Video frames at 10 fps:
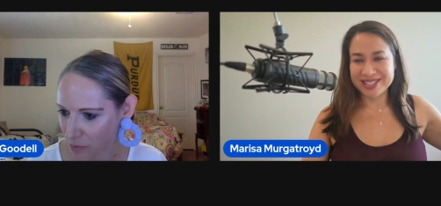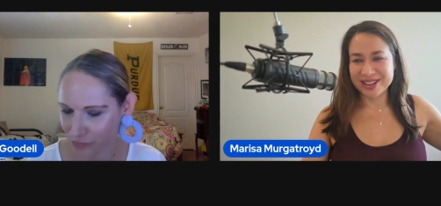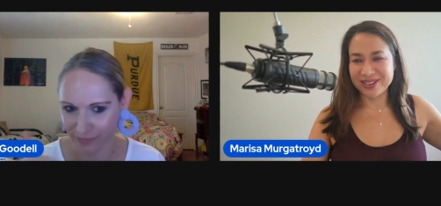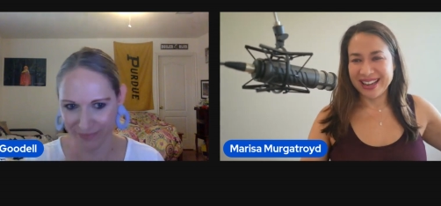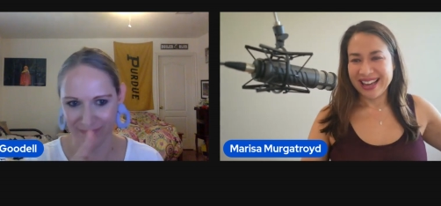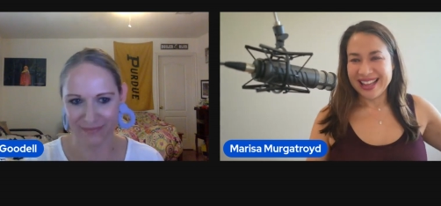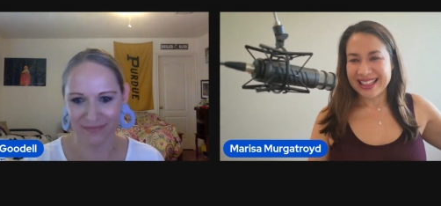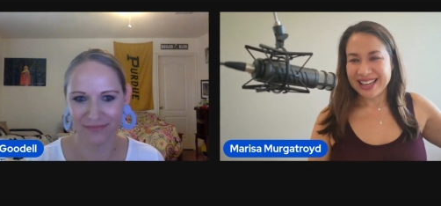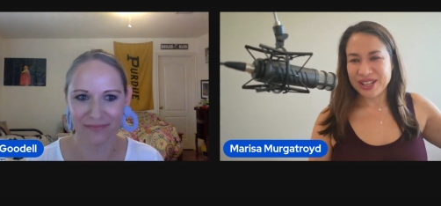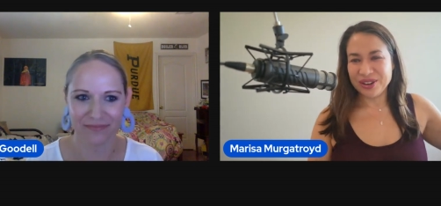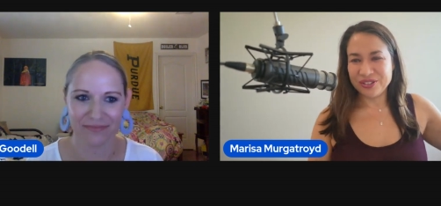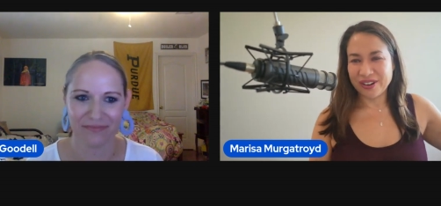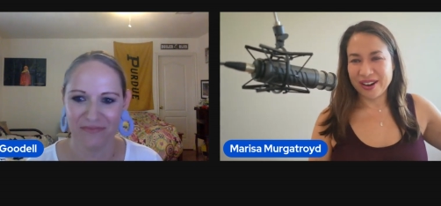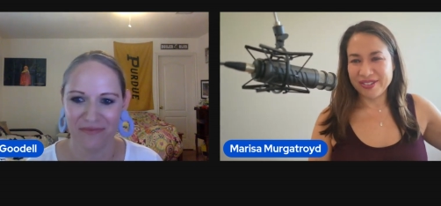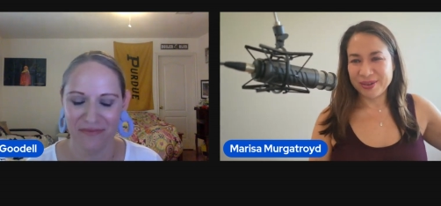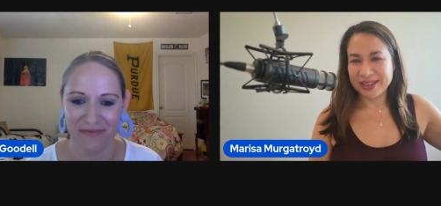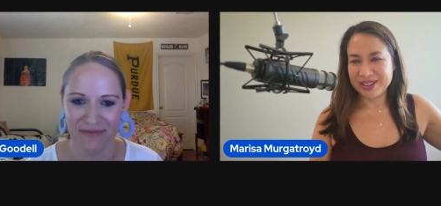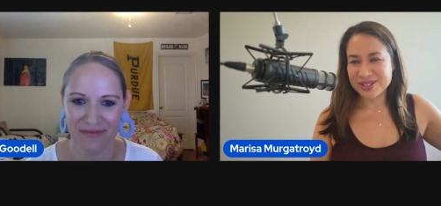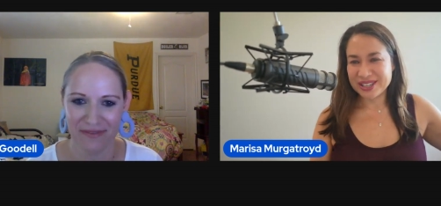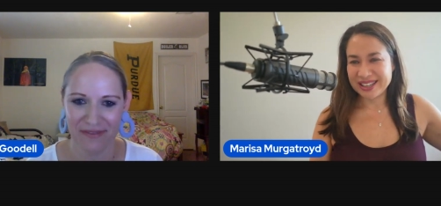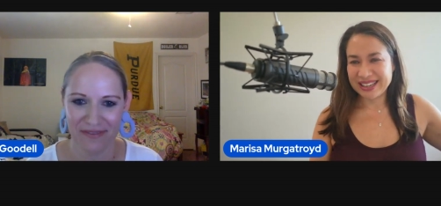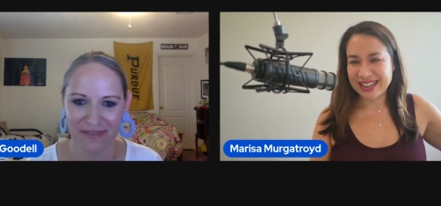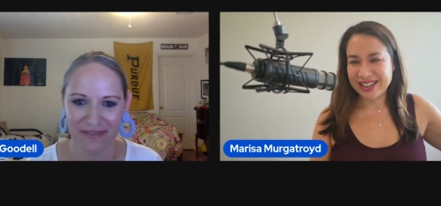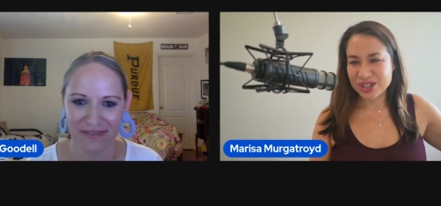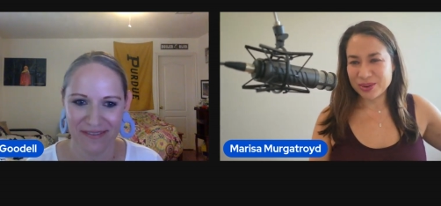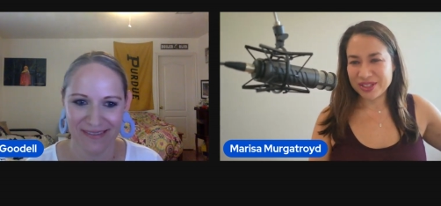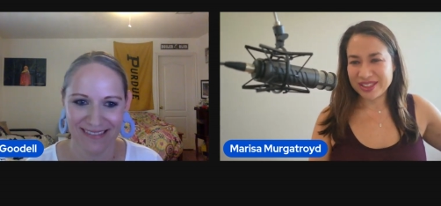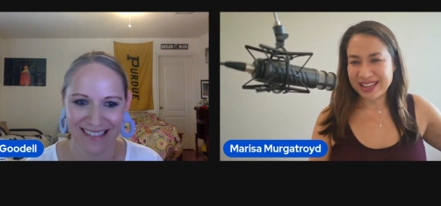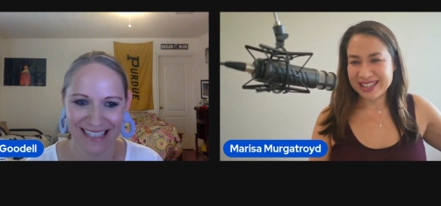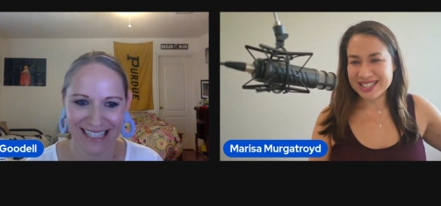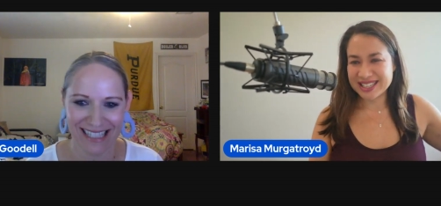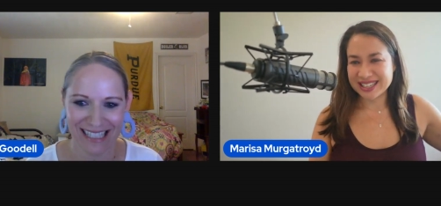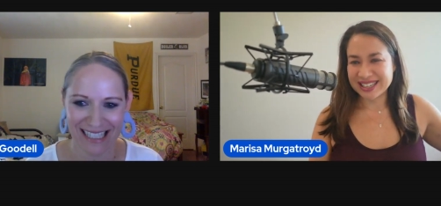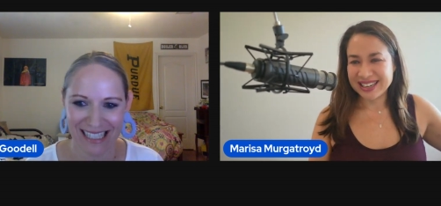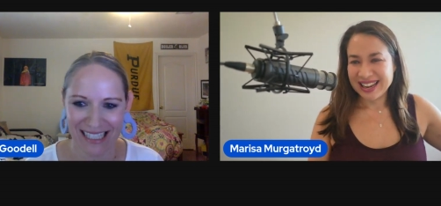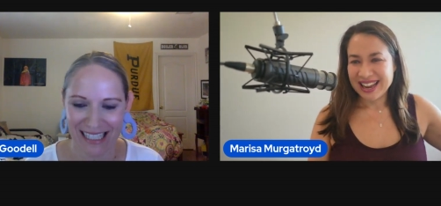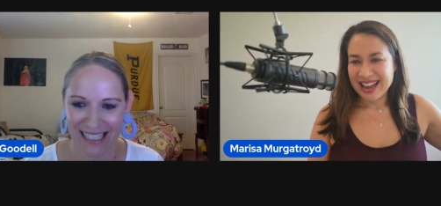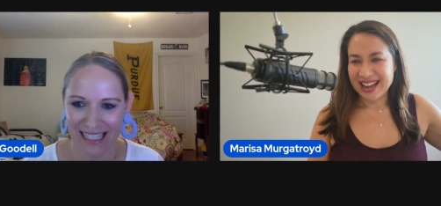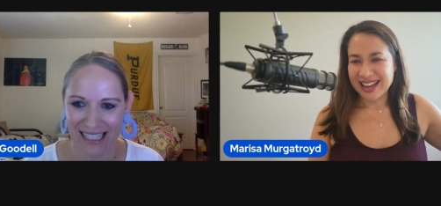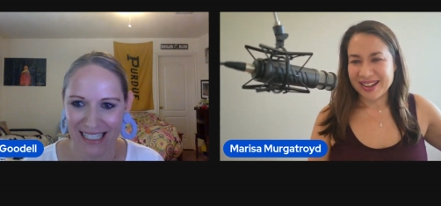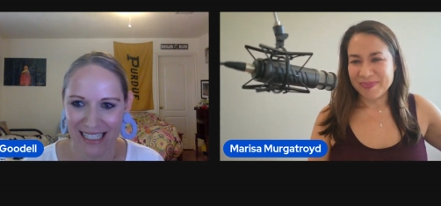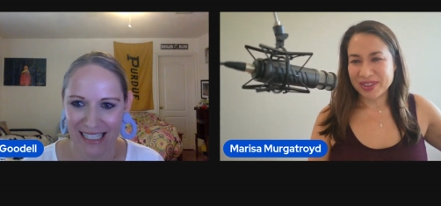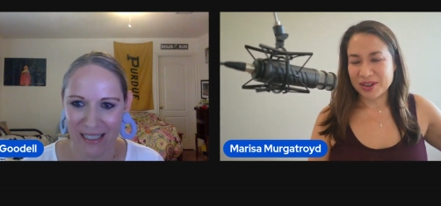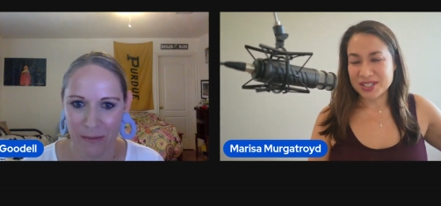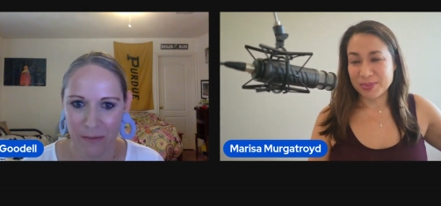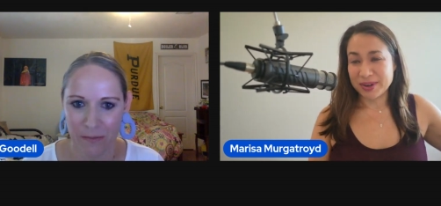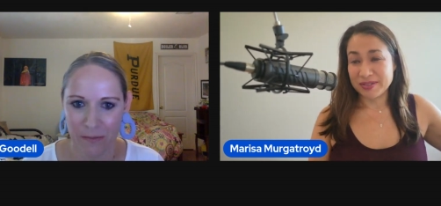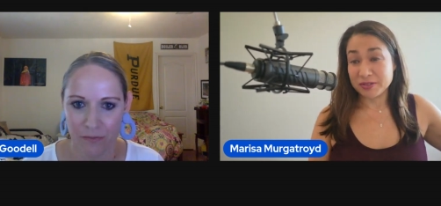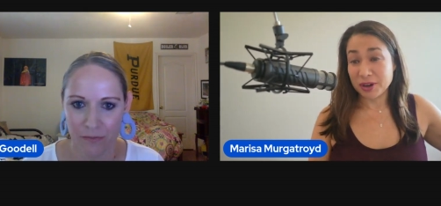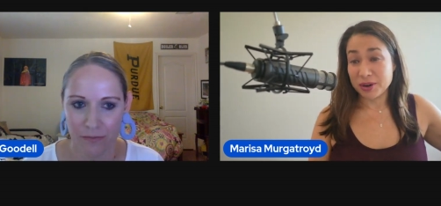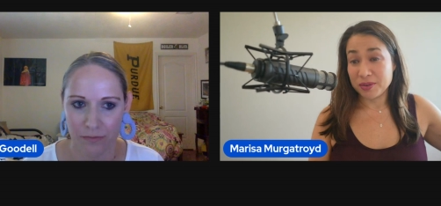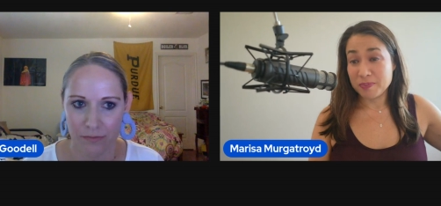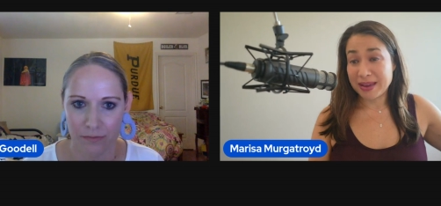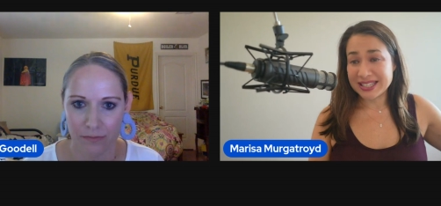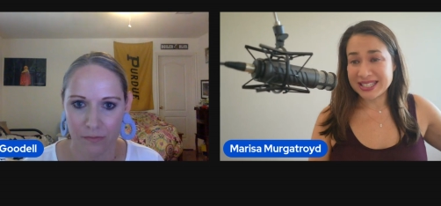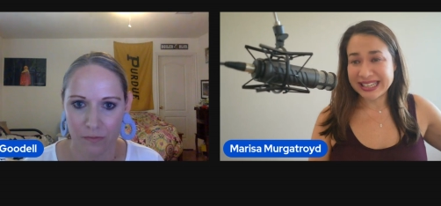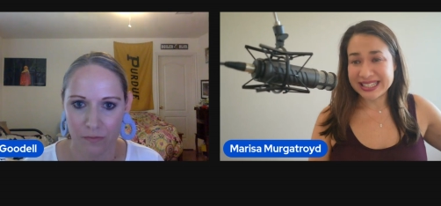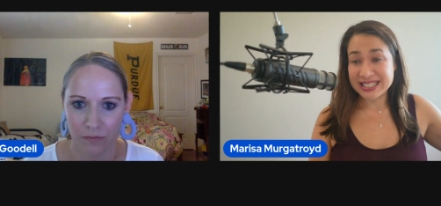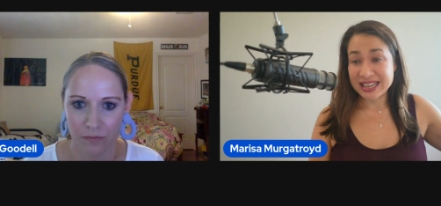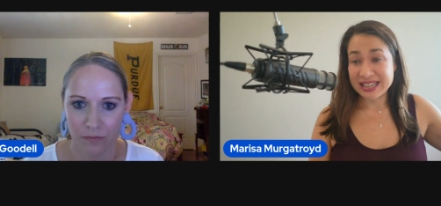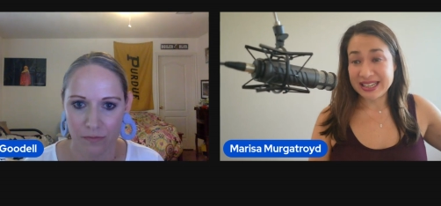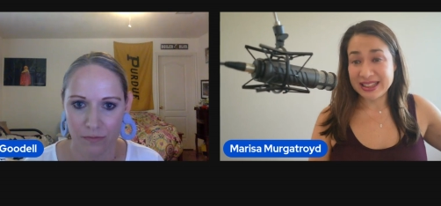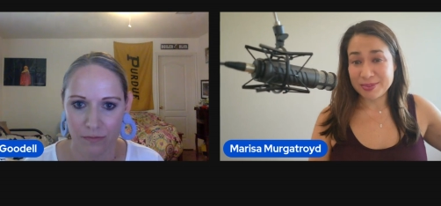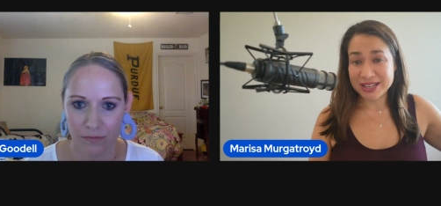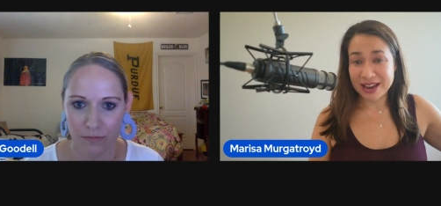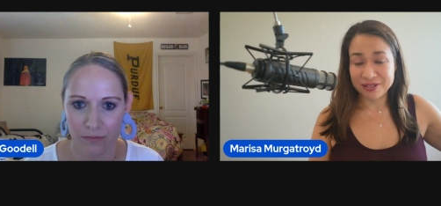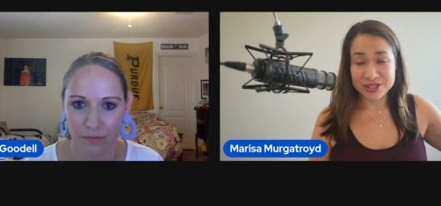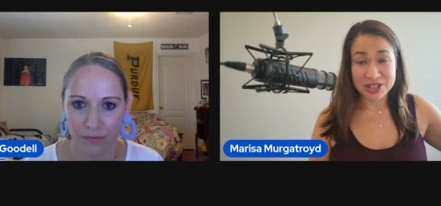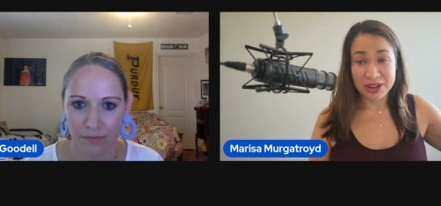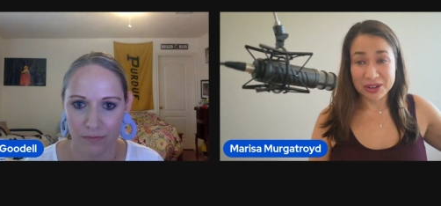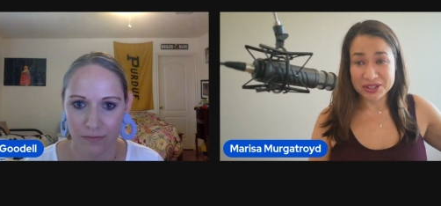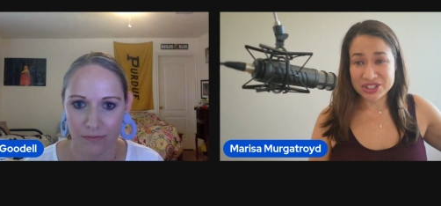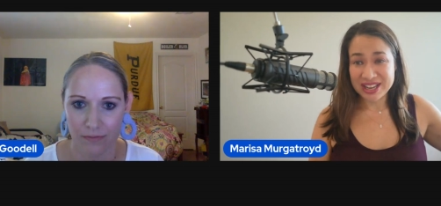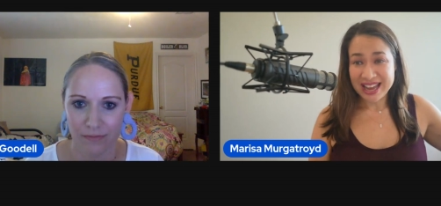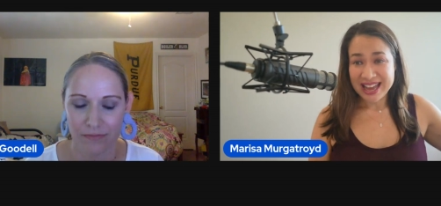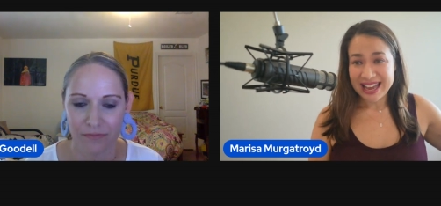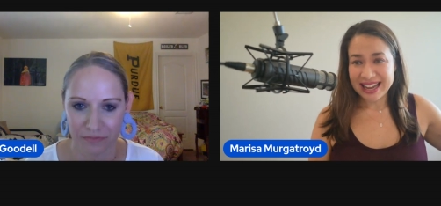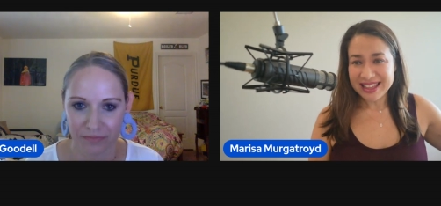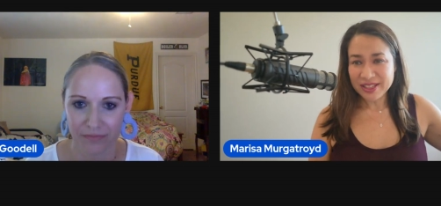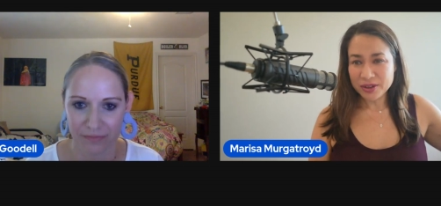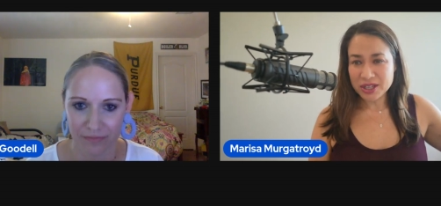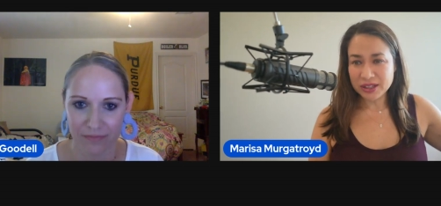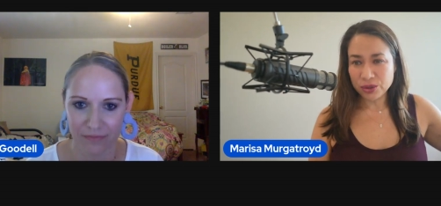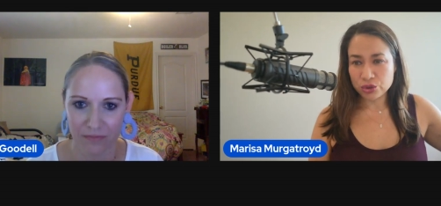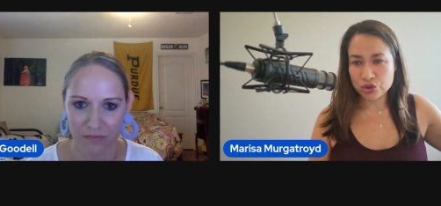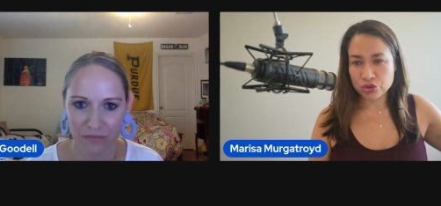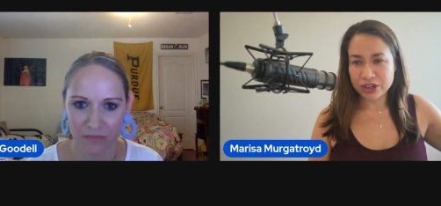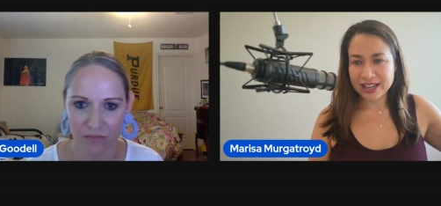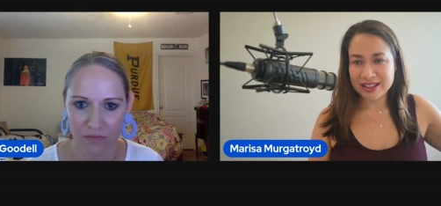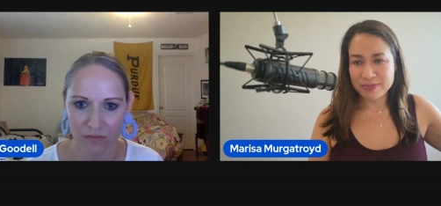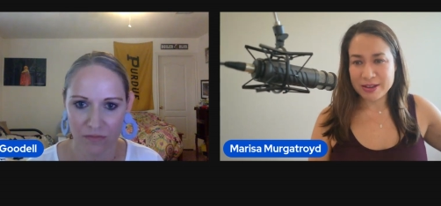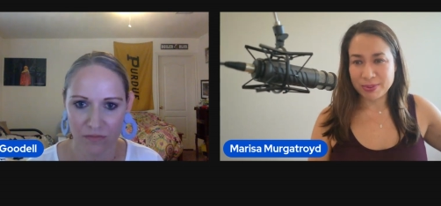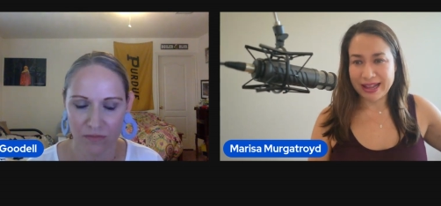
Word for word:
Speaker 1: So thank you for everyone who's engaging with us. And, um, you know, someone wrote, makes sense, need them to get results. And I think there's a little trick that people